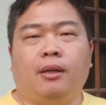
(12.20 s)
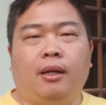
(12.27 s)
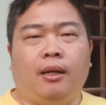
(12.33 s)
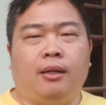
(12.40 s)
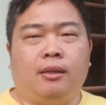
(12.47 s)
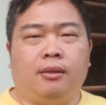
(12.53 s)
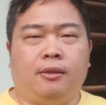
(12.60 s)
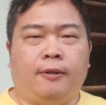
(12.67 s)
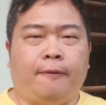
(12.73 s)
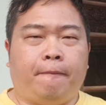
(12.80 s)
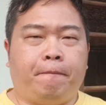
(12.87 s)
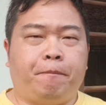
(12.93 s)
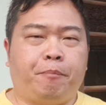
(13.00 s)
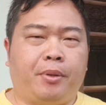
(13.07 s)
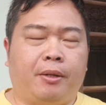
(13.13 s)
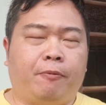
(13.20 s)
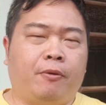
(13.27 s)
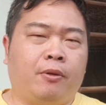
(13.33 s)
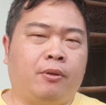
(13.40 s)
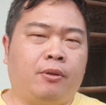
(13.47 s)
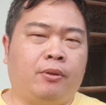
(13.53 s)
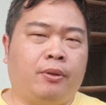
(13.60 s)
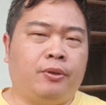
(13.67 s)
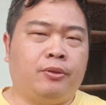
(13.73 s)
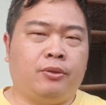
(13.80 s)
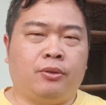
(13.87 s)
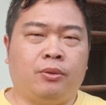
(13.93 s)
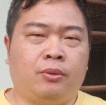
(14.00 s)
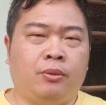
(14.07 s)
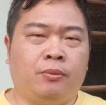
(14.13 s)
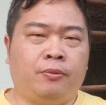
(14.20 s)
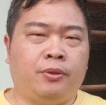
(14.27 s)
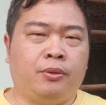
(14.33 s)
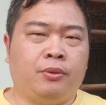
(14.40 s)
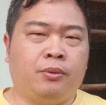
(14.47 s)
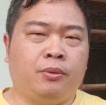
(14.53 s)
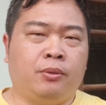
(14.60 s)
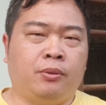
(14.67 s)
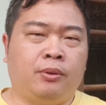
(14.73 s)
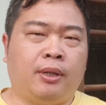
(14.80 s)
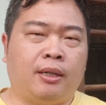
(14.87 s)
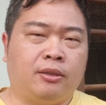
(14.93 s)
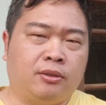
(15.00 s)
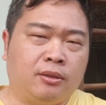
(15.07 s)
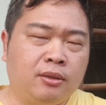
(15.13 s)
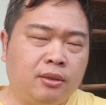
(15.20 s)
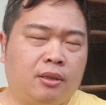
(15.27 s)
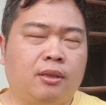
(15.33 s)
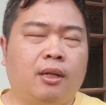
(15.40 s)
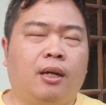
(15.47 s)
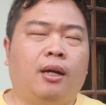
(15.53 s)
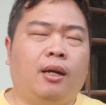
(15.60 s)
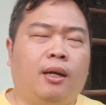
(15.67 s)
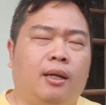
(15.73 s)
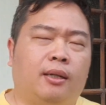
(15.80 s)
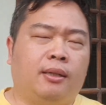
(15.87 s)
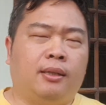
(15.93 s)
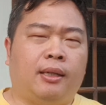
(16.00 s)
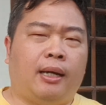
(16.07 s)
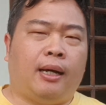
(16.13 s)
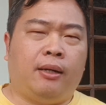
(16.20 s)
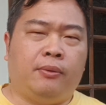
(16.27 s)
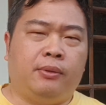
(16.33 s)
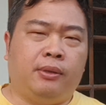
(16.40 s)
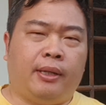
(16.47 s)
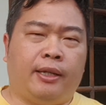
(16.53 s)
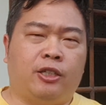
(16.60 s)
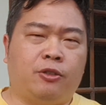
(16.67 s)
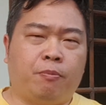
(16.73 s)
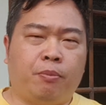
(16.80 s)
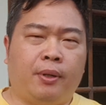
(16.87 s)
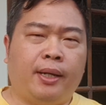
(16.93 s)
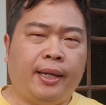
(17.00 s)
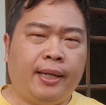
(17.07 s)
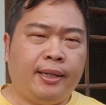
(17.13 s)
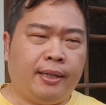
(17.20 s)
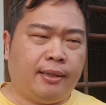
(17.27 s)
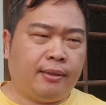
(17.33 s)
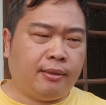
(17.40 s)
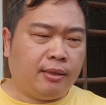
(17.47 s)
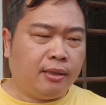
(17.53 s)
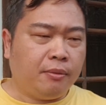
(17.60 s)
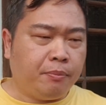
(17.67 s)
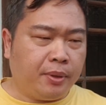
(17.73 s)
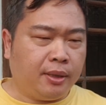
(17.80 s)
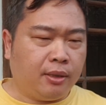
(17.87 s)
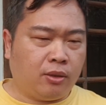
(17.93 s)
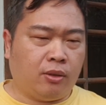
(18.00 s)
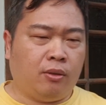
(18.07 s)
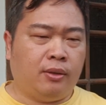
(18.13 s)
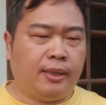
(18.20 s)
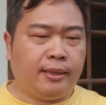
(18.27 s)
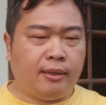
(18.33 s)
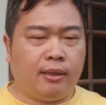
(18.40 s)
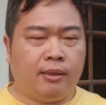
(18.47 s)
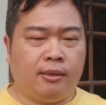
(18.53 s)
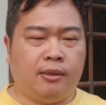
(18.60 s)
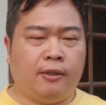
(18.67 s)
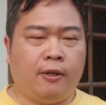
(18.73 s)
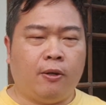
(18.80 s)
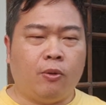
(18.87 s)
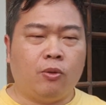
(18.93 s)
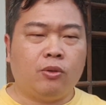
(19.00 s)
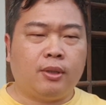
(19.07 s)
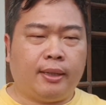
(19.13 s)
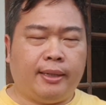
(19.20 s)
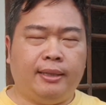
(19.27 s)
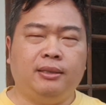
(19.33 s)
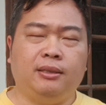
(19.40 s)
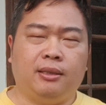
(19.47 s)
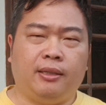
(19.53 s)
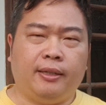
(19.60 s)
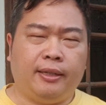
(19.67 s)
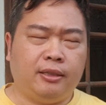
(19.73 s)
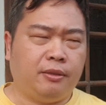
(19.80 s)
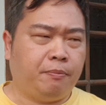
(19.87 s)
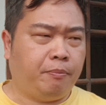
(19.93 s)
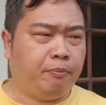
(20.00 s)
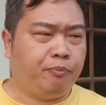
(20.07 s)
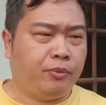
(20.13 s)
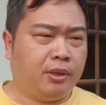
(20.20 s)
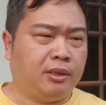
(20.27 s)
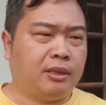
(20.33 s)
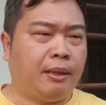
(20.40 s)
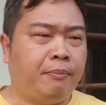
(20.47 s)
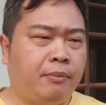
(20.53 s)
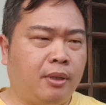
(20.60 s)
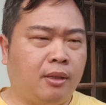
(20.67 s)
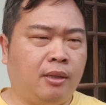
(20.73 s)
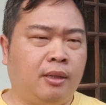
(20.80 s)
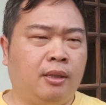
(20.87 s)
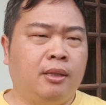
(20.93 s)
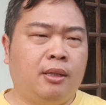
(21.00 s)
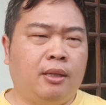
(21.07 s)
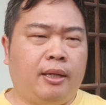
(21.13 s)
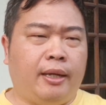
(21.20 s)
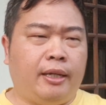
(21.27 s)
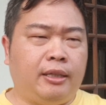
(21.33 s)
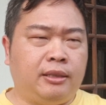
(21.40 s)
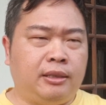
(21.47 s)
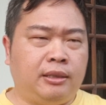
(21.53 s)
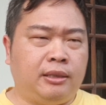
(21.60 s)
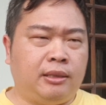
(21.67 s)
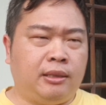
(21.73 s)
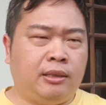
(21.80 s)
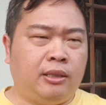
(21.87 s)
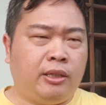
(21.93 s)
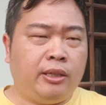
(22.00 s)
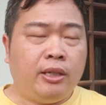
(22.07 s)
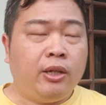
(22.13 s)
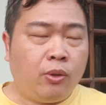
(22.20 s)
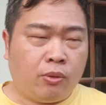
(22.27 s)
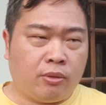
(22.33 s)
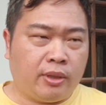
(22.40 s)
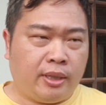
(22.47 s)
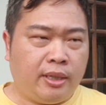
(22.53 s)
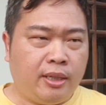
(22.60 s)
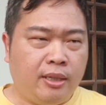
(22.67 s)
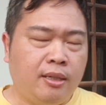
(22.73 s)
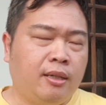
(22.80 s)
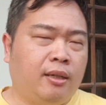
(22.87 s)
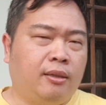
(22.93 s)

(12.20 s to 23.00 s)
Uh, but for those of you who doesn't, I will explain it a little bit so that Ultra Instinct is in theory